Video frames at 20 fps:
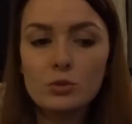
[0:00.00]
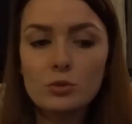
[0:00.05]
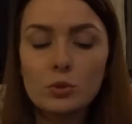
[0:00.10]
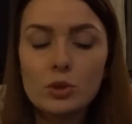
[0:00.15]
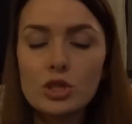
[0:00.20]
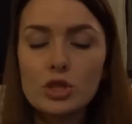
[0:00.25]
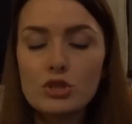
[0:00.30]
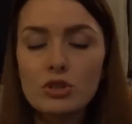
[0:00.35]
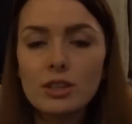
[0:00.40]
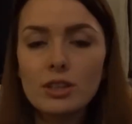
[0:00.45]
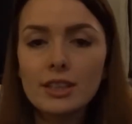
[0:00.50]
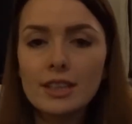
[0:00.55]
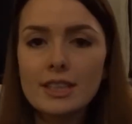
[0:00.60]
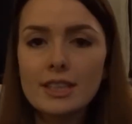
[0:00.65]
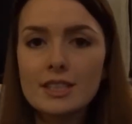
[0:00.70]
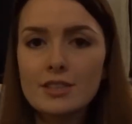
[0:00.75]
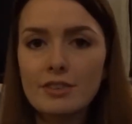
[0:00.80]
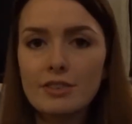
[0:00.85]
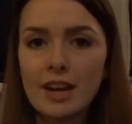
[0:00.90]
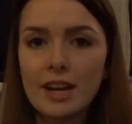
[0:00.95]
We're
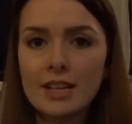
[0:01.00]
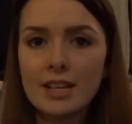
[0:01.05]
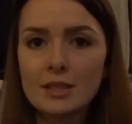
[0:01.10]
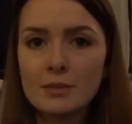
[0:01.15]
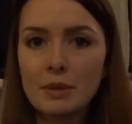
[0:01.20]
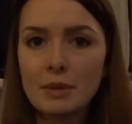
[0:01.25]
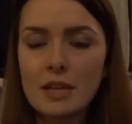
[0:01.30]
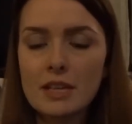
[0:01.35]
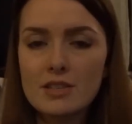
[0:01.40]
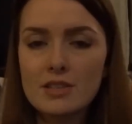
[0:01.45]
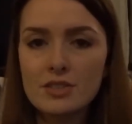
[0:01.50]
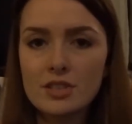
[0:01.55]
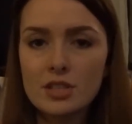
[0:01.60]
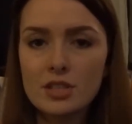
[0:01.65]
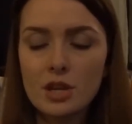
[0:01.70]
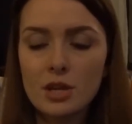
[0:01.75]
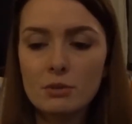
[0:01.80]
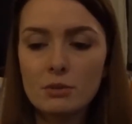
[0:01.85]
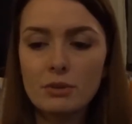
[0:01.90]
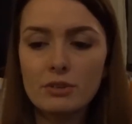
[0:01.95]
struggling to find bits for
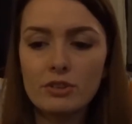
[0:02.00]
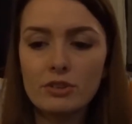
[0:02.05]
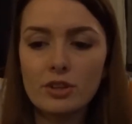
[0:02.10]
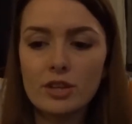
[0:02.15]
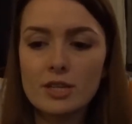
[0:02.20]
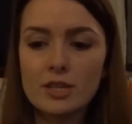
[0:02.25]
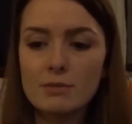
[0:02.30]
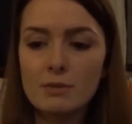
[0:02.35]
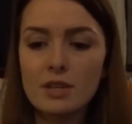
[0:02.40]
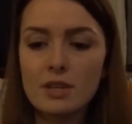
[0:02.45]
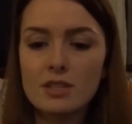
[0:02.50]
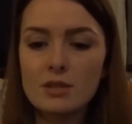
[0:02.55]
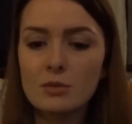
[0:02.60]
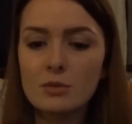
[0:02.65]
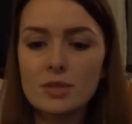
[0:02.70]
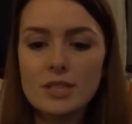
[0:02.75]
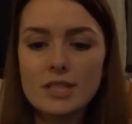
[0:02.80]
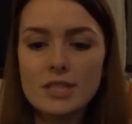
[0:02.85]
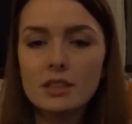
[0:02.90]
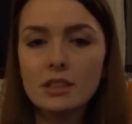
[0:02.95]
Toby for Christmas and
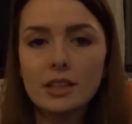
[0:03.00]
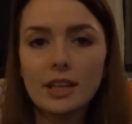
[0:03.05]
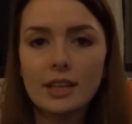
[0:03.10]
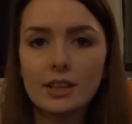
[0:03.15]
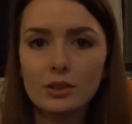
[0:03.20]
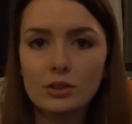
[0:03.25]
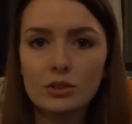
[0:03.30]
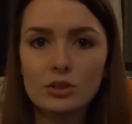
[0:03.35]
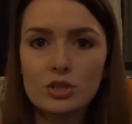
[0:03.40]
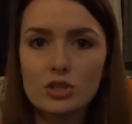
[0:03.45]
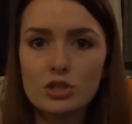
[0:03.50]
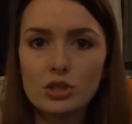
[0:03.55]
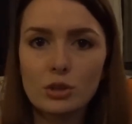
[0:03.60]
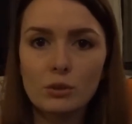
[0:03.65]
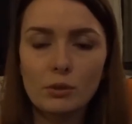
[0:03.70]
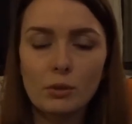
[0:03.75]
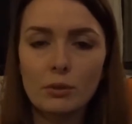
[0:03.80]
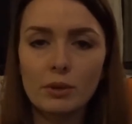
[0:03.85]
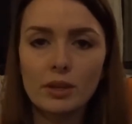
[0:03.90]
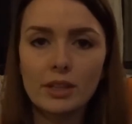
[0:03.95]
we're still like unsure
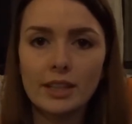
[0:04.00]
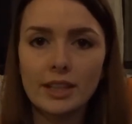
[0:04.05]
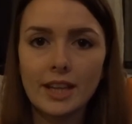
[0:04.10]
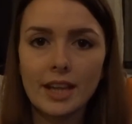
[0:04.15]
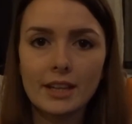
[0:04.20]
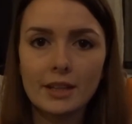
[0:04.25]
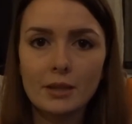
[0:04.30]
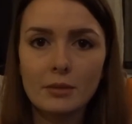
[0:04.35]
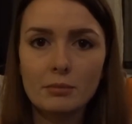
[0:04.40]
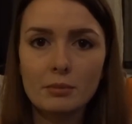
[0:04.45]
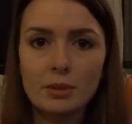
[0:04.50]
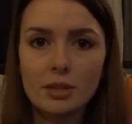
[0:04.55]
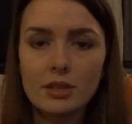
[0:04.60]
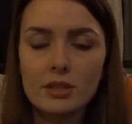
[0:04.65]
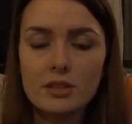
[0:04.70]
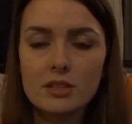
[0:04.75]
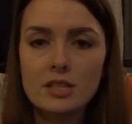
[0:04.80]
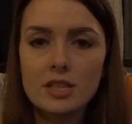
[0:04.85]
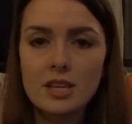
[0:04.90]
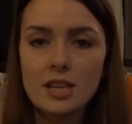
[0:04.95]
what we're going to get him
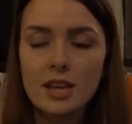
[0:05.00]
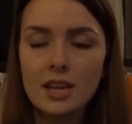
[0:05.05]
because